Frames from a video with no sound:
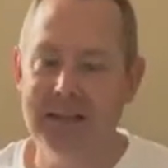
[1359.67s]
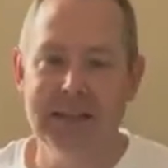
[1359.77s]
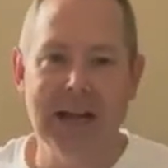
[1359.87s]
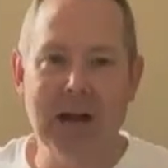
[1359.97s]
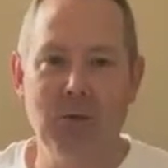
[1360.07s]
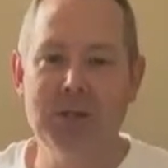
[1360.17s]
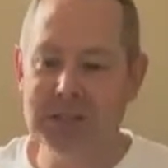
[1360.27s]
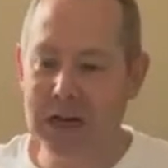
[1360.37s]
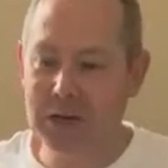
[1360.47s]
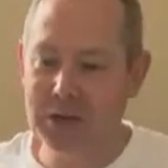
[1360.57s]
I wish
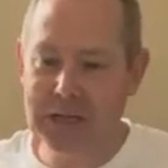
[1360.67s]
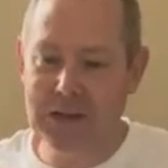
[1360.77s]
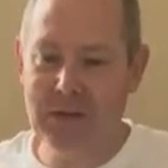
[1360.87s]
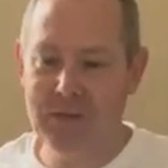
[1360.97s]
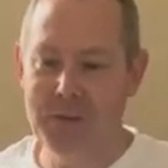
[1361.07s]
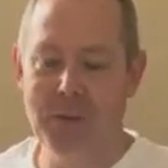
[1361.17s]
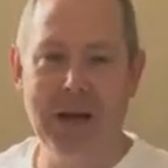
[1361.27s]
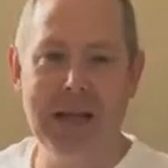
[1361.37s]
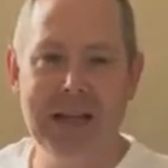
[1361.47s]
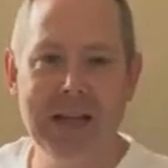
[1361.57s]
I could give
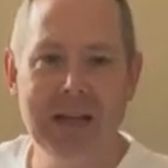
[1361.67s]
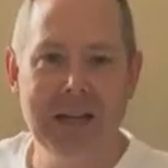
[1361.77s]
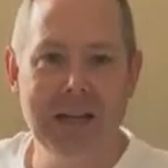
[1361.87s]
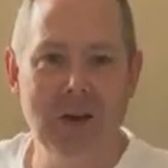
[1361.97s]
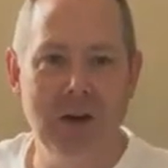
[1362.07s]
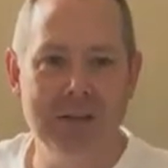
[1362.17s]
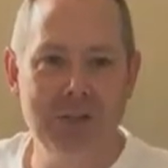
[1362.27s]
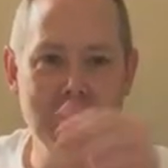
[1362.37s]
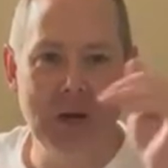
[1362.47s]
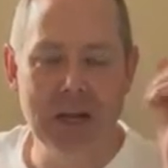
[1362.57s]
everybody, a
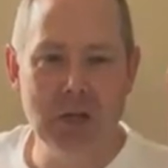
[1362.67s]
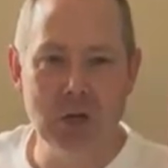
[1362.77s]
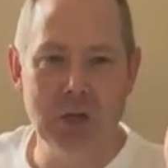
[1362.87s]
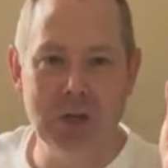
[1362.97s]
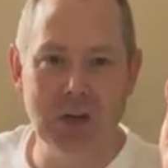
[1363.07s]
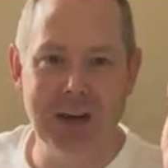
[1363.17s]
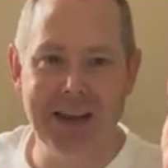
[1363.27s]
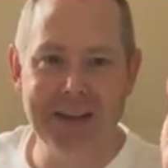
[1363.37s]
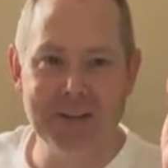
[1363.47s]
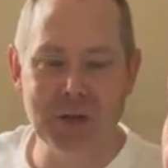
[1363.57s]
straight cookie cut
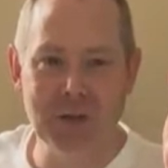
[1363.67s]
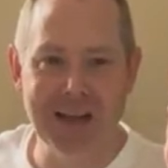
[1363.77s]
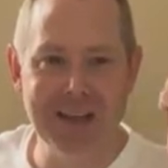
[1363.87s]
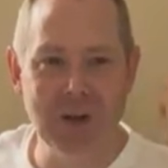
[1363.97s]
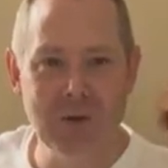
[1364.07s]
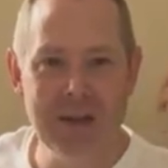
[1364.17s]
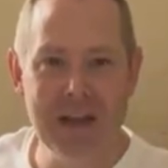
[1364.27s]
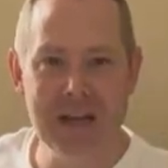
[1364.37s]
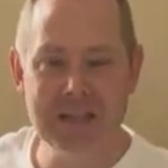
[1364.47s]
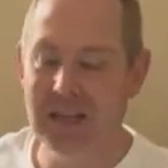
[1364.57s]
answer like, oh
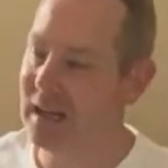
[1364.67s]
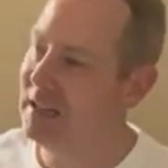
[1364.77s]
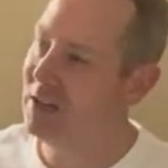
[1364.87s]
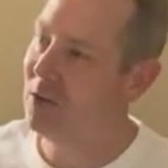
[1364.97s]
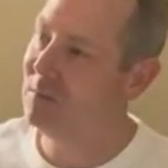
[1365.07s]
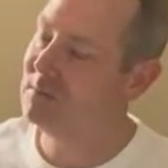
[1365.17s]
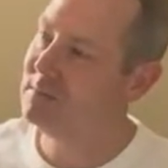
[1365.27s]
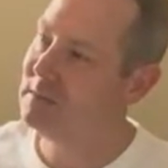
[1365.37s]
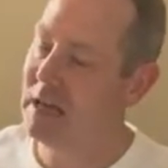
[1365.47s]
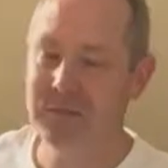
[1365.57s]
yeah,
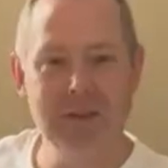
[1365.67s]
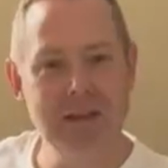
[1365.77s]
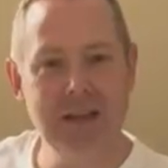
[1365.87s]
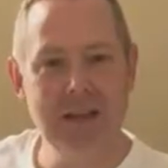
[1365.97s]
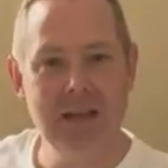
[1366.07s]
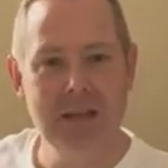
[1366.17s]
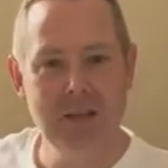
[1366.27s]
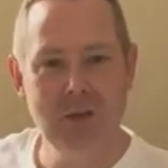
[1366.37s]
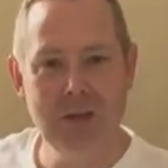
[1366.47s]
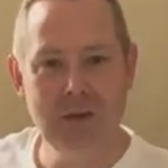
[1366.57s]
definitely
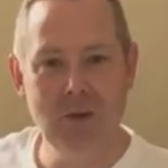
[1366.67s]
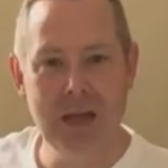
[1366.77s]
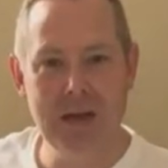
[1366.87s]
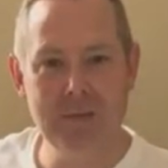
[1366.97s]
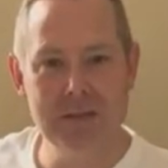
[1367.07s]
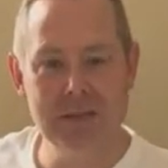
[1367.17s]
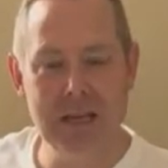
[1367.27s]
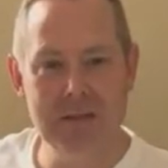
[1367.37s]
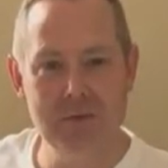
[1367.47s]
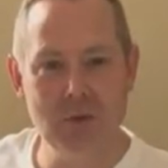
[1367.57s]
you have the
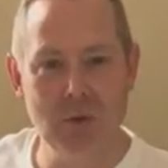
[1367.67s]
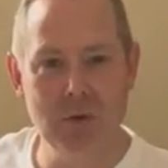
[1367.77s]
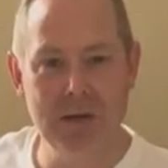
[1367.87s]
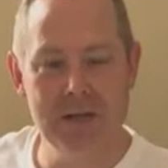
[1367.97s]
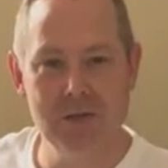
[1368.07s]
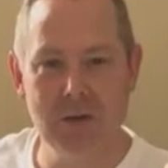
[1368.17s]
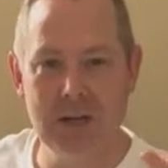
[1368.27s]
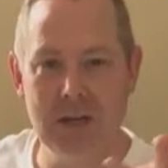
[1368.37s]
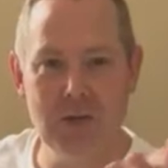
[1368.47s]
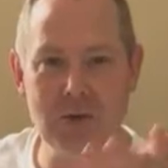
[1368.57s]
same shoulder
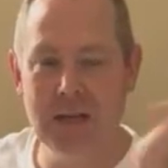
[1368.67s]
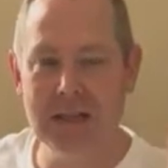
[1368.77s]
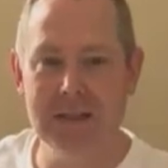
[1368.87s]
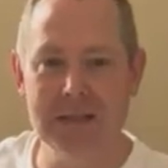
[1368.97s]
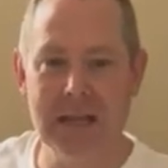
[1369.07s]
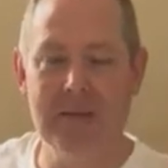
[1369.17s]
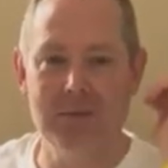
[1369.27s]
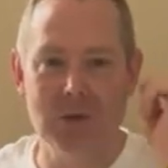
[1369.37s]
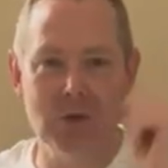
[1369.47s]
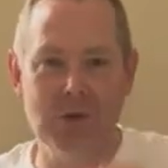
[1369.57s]
injury and you get the same
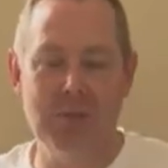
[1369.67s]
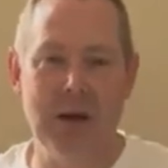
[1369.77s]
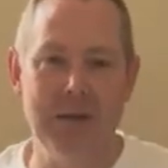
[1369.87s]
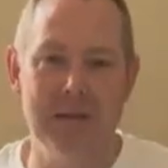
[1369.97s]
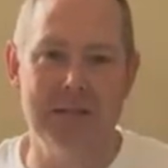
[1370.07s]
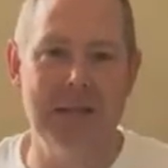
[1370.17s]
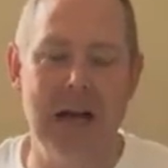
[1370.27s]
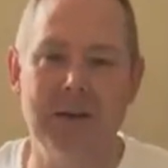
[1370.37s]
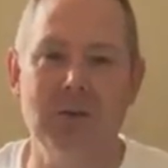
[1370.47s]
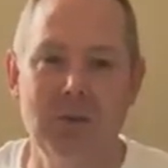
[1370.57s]
surgery by this
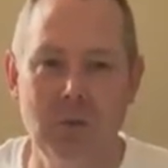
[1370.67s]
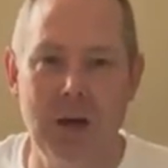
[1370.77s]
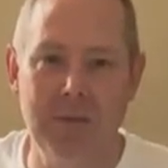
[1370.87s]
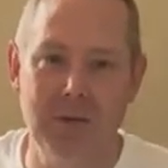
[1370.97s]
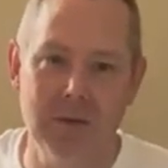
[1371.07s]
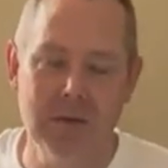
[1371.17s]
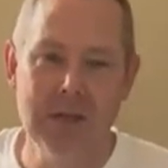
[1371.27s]
doctor, whoever,